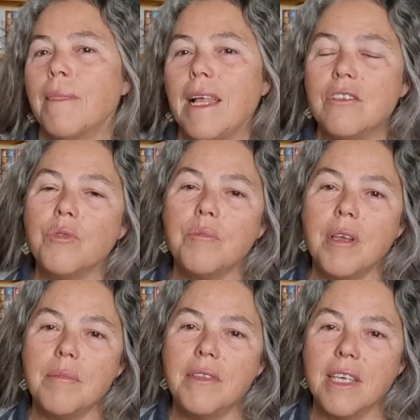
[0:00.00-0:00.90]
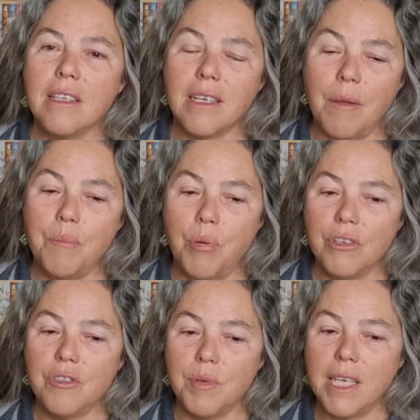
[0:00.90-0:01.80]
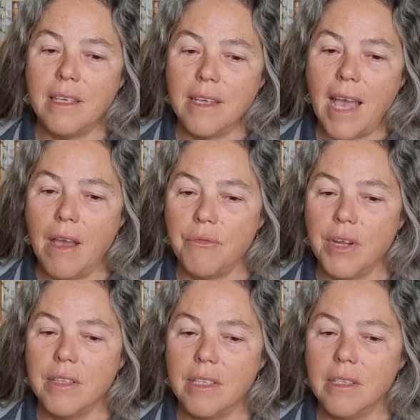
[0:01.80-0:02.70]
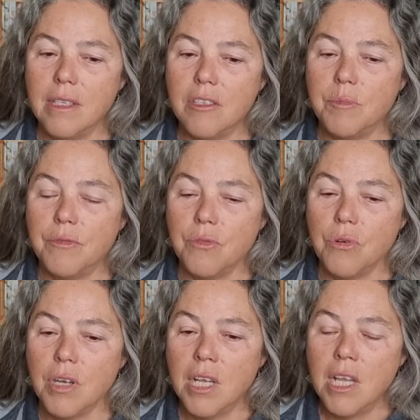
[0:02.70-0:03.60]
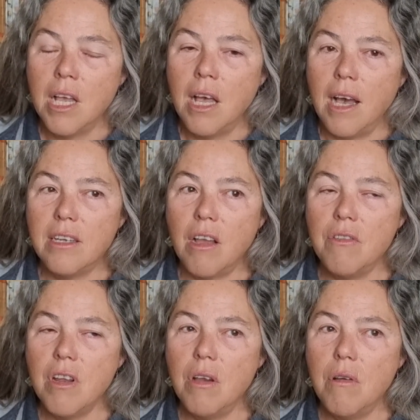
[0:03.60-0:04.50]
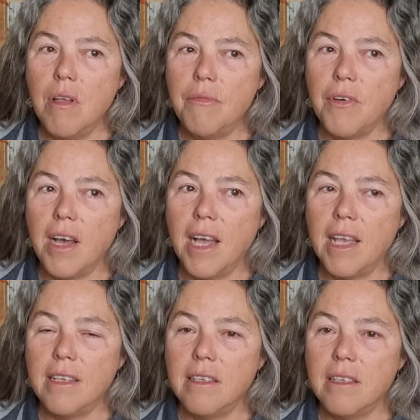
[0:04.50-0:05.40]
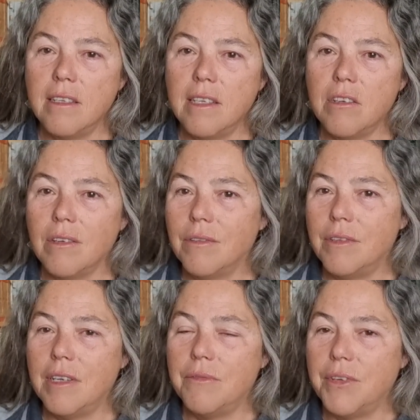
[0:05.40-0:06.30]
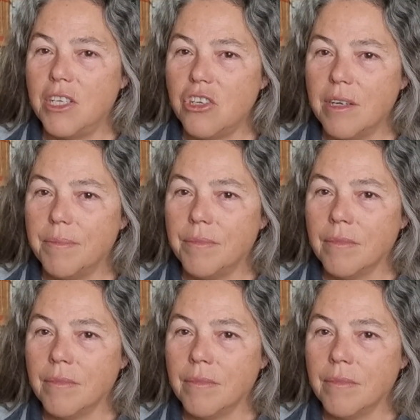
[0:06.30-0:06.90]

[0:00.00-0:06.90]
That's what made me think that I possibly have read this before. I don't know if I didn't finish it.